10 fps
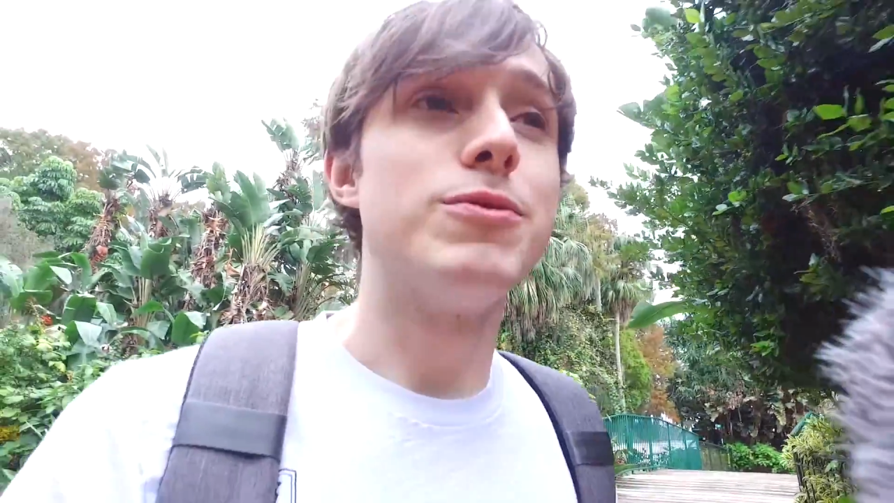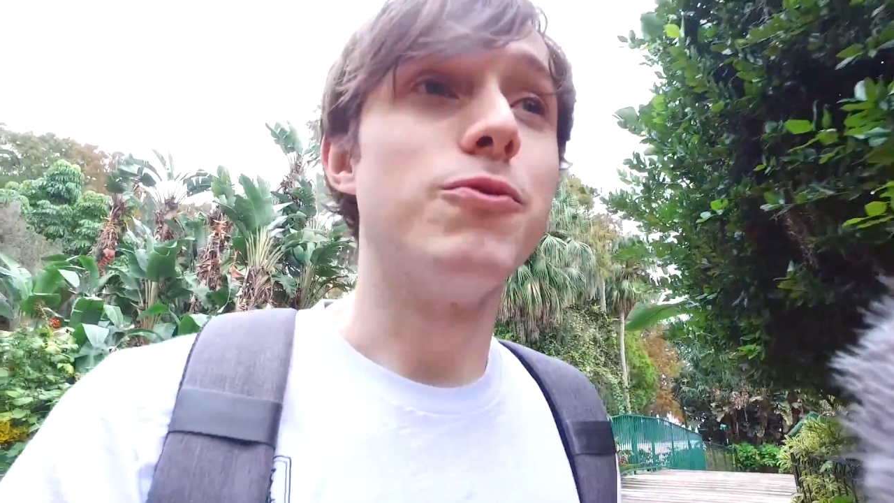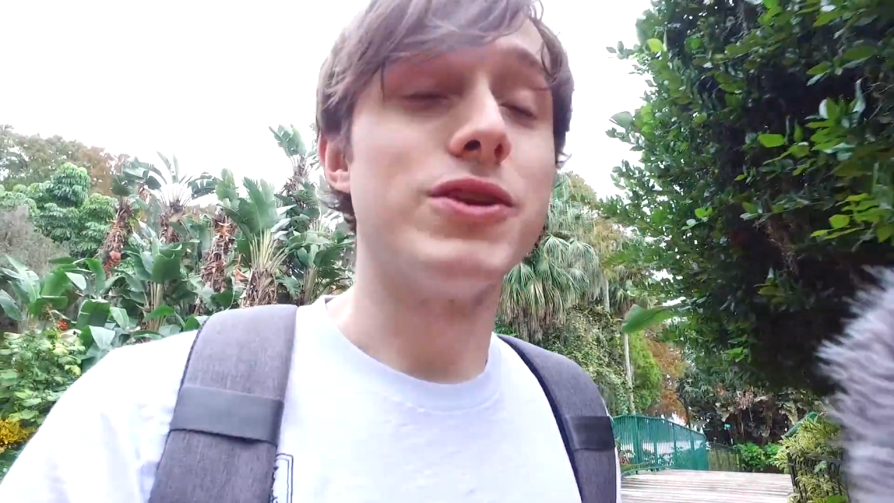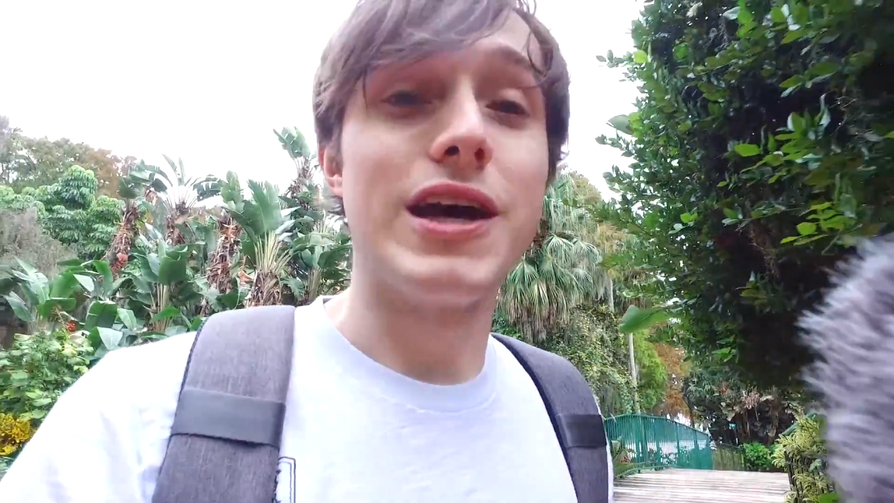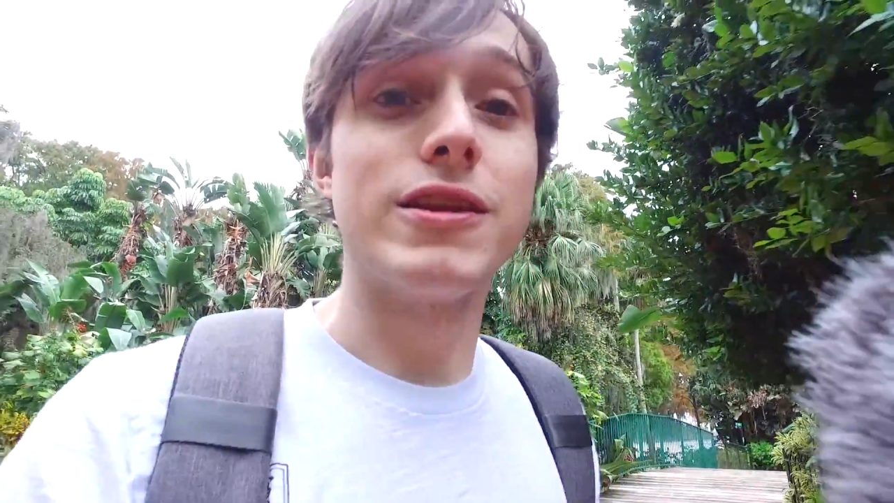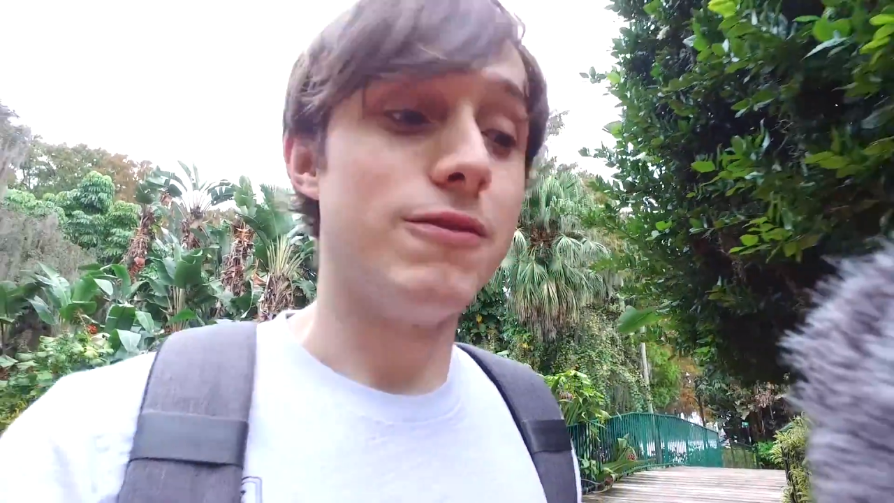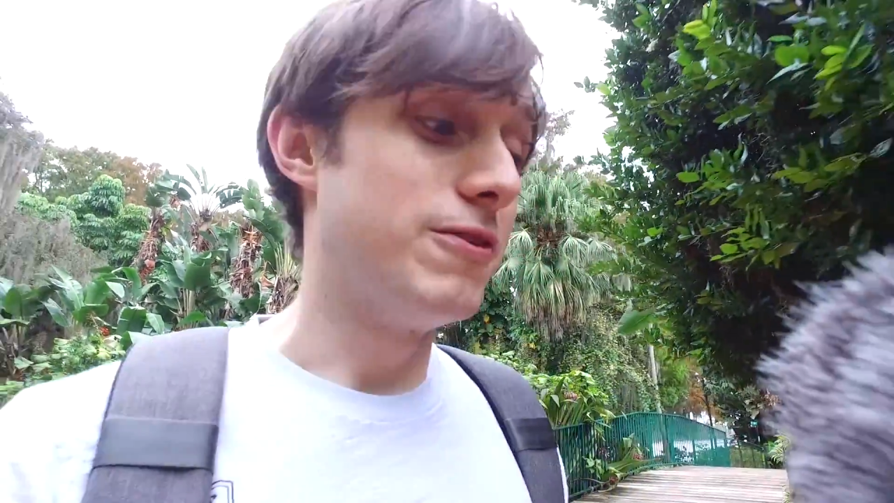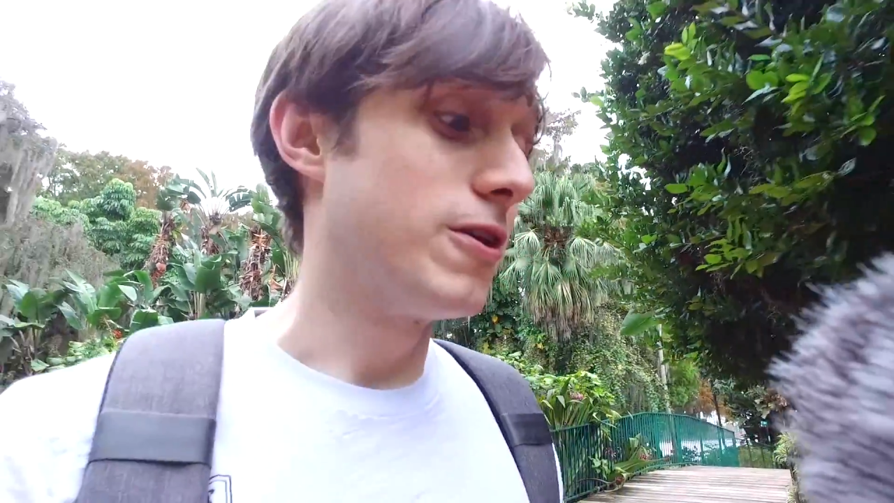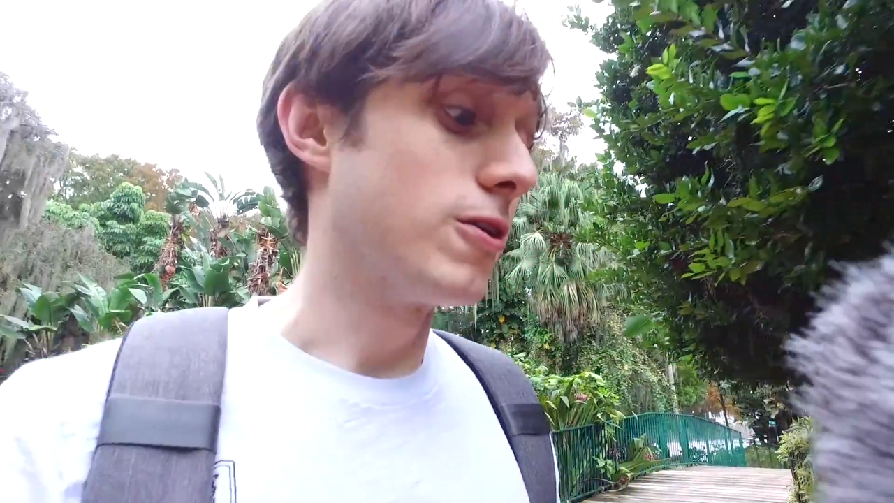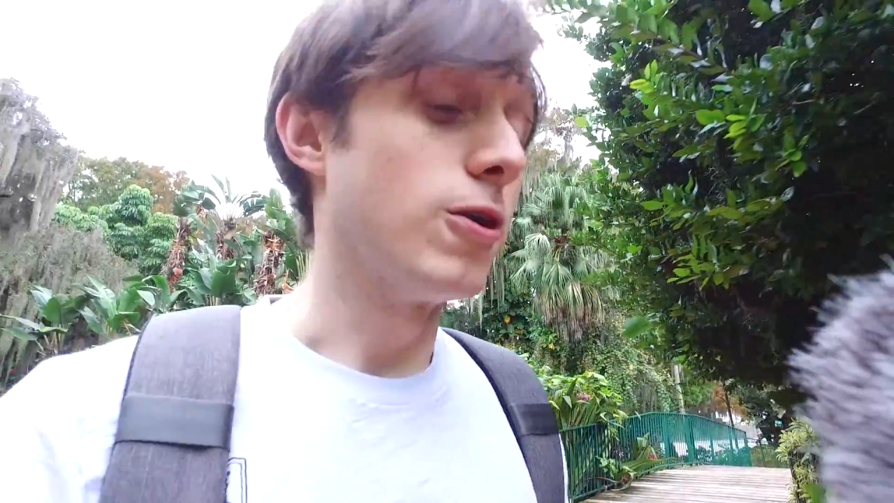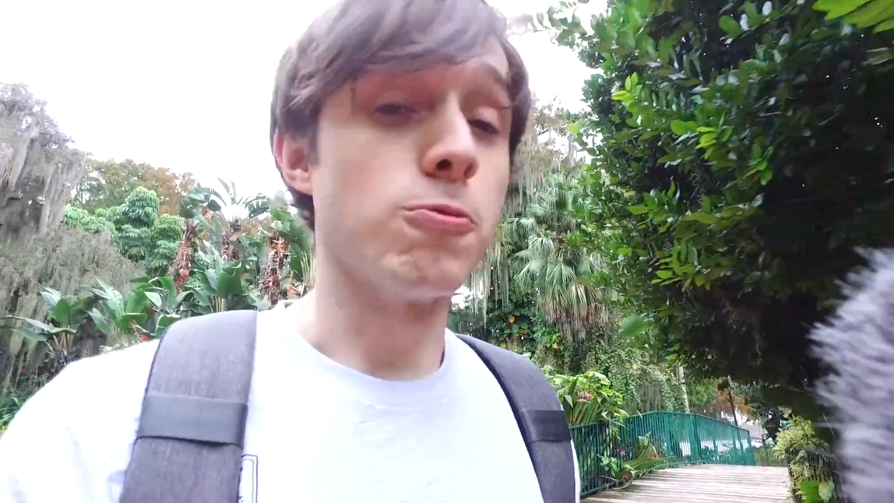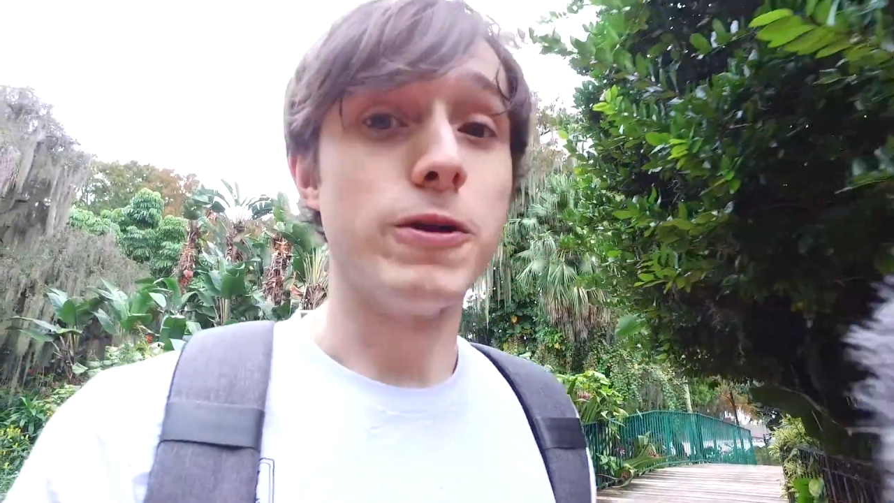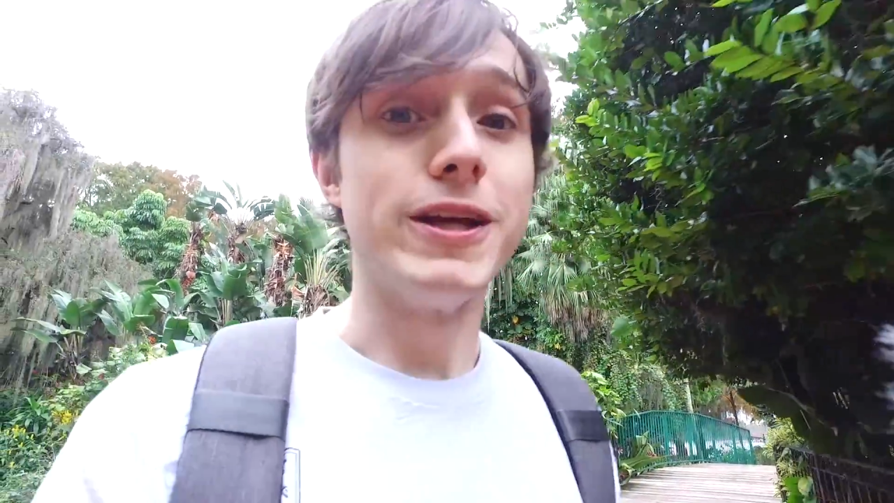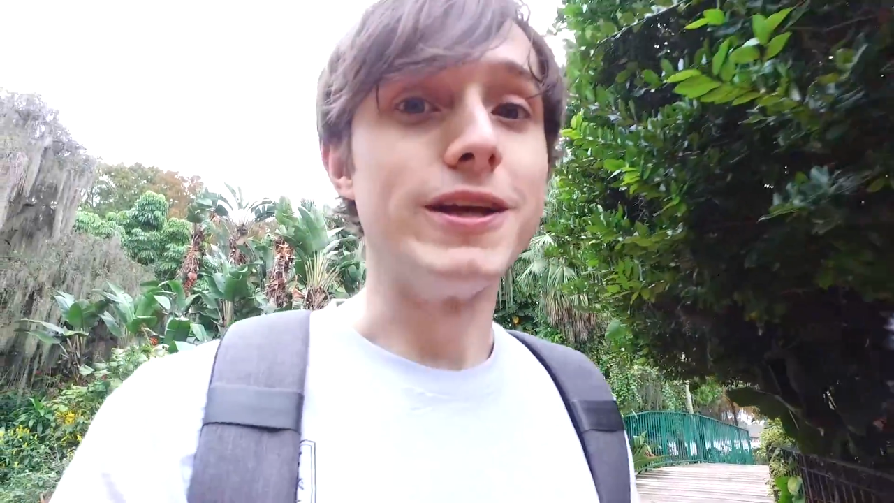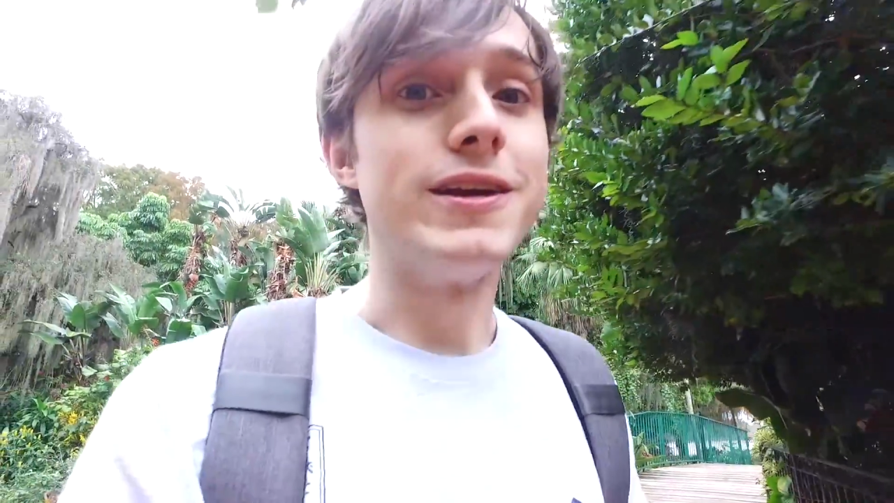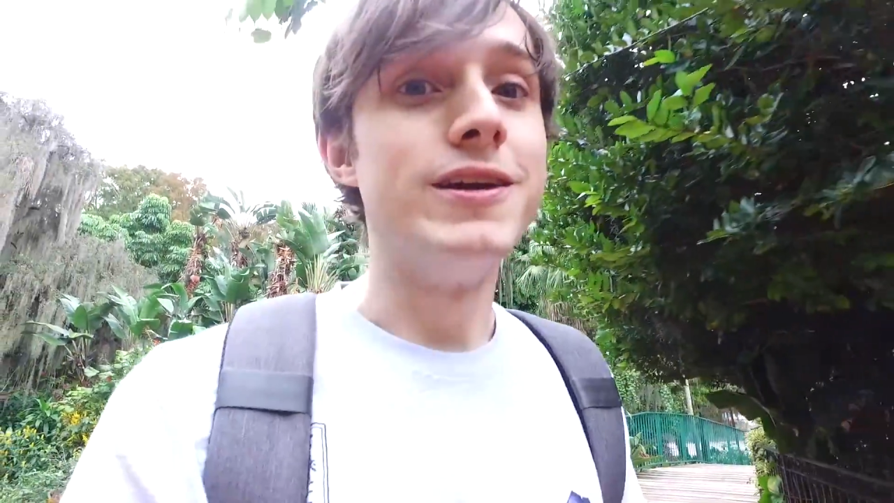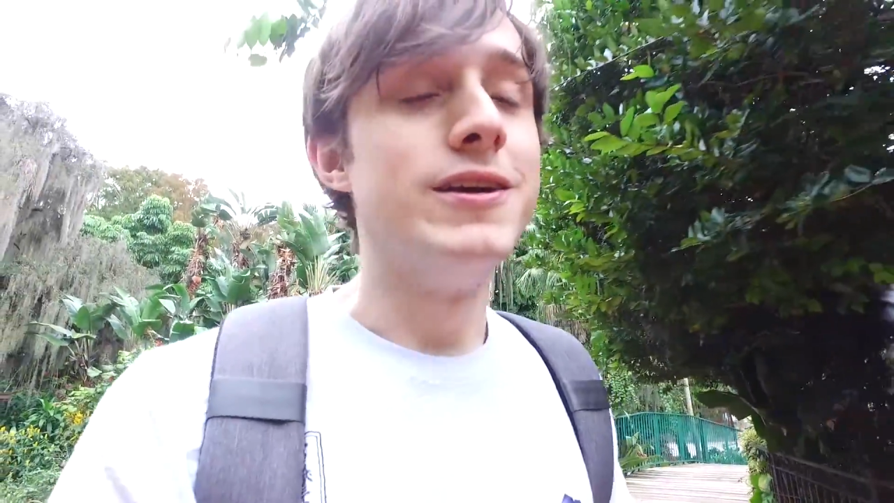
without the VR already.